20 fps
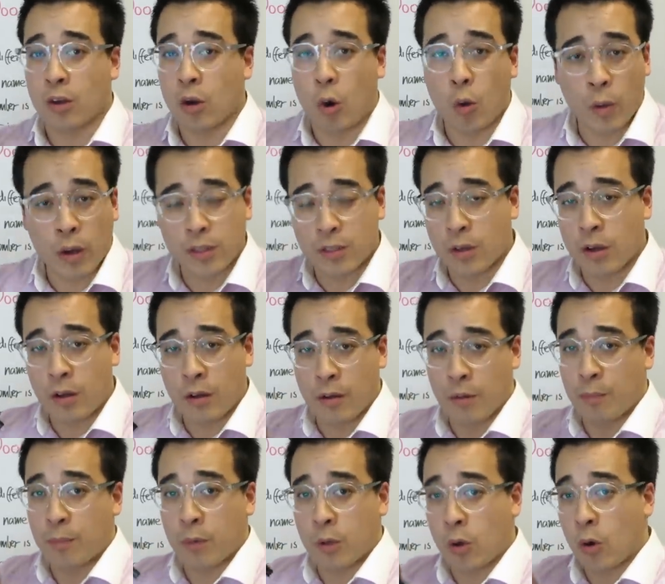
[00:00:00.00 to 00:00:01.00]
always
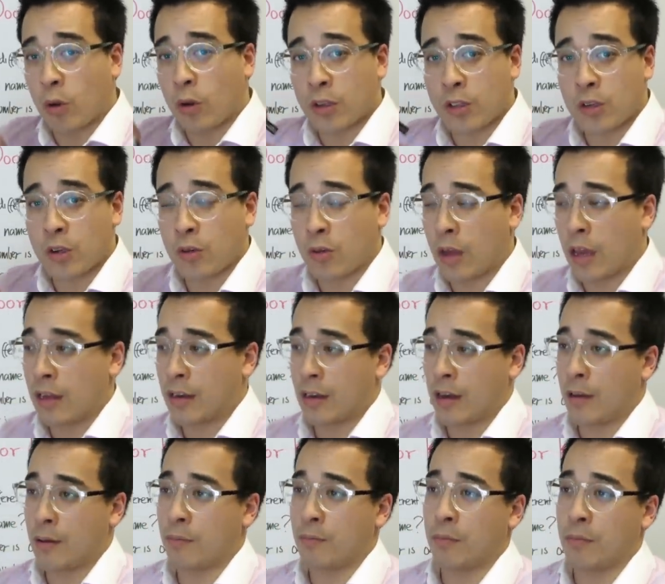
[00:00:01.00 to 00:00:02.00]
calling you
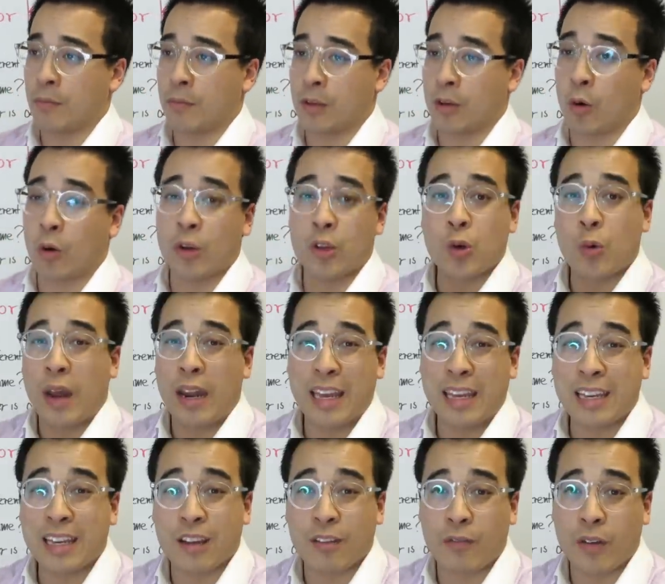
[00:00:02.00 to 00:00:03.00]
and calling you at
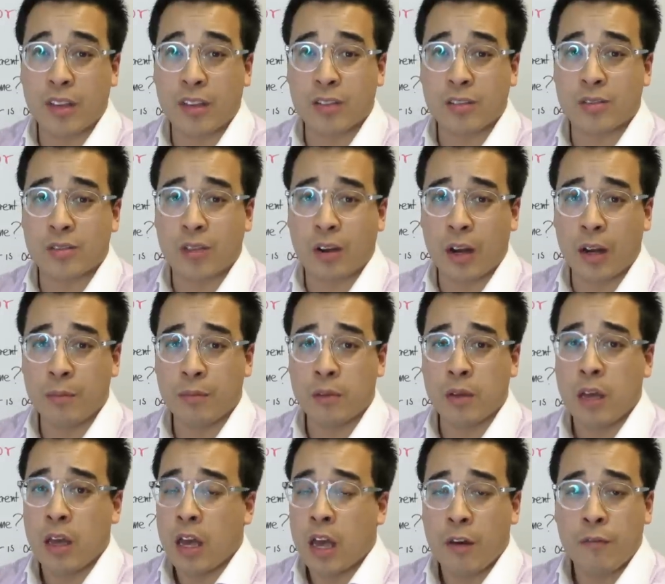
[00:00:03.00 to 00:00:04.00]
inconvenience
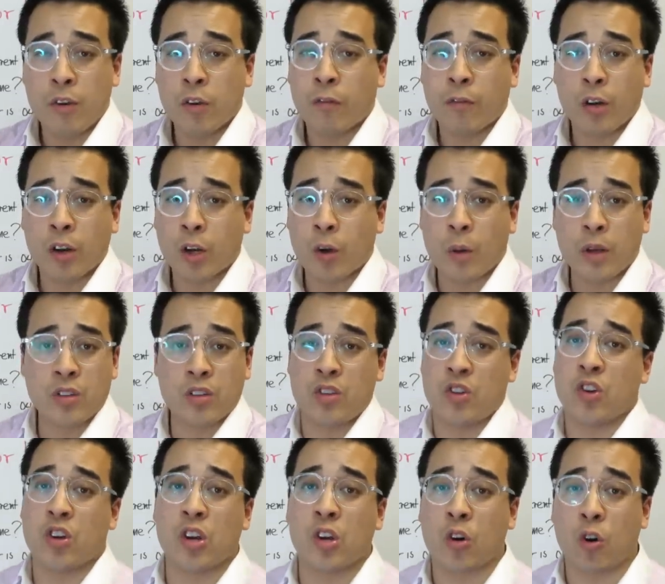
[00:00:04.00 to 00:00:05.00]
time, if you've got a question,
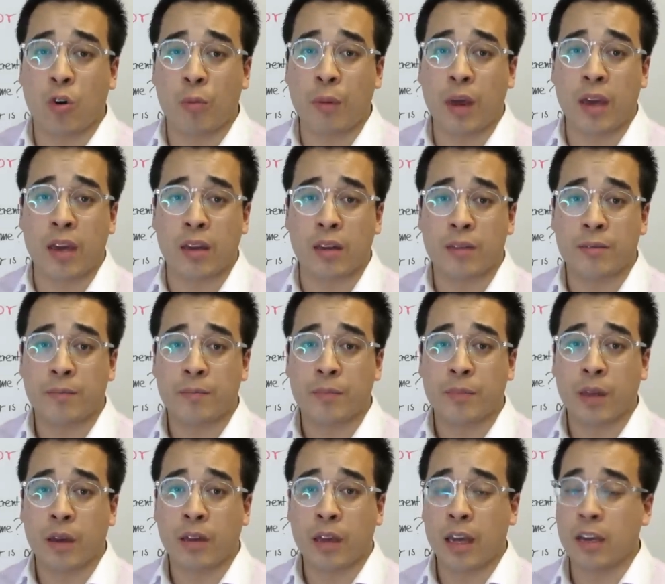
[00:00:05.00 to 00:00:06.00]
you can call me,
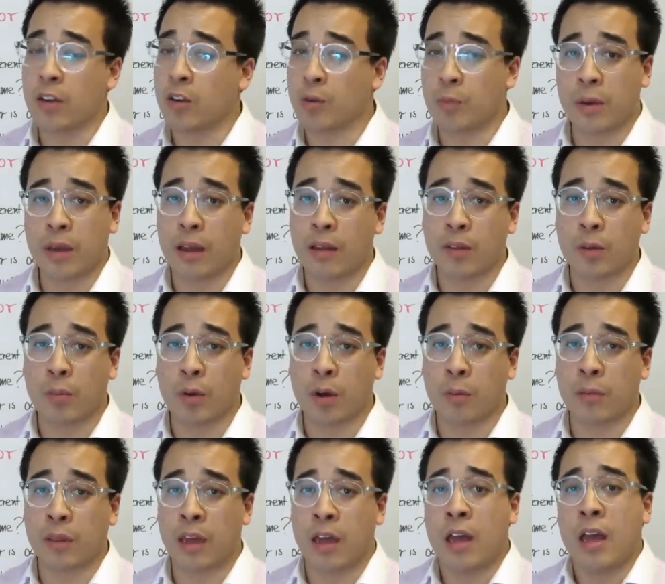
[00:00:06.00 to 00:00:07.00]
okay? It'll be at the
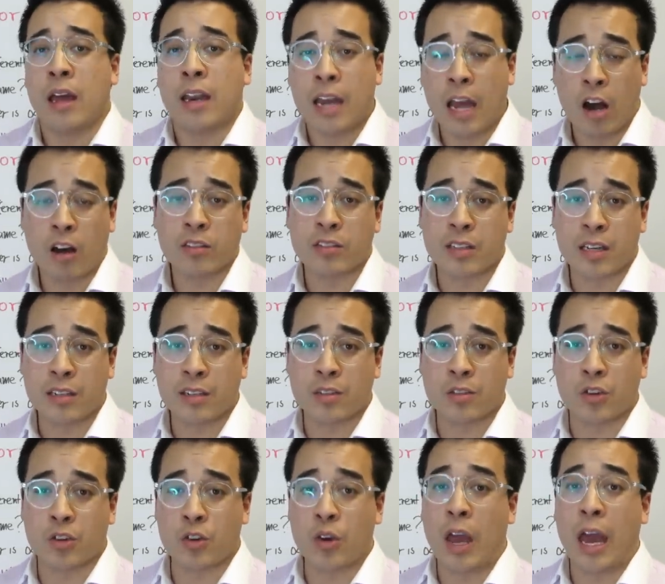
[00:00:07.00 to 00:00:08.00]
bottom there. Now, I'll send
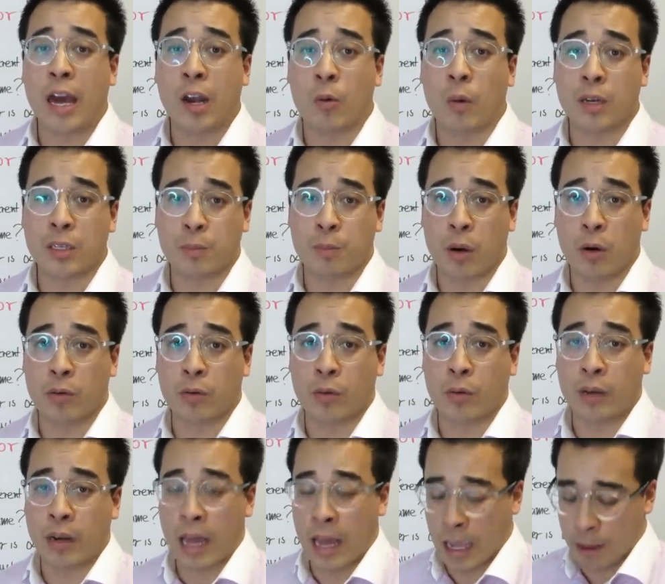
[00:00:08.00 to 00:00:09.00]
it to you, how do I spell
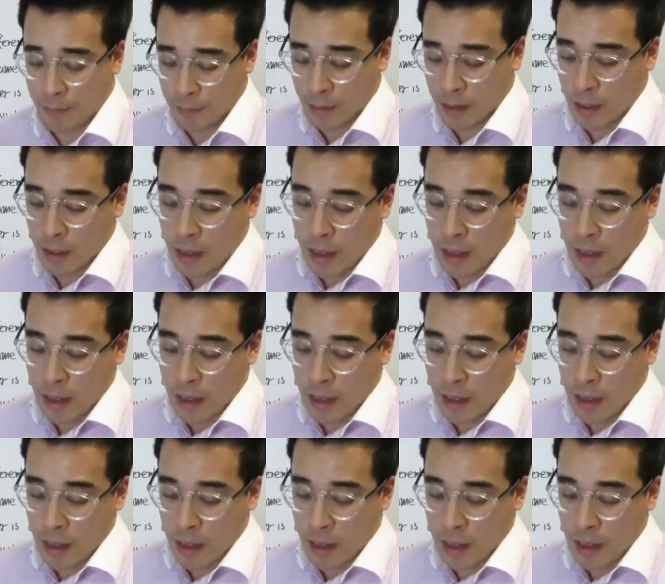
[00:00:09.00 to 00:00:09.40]
your name?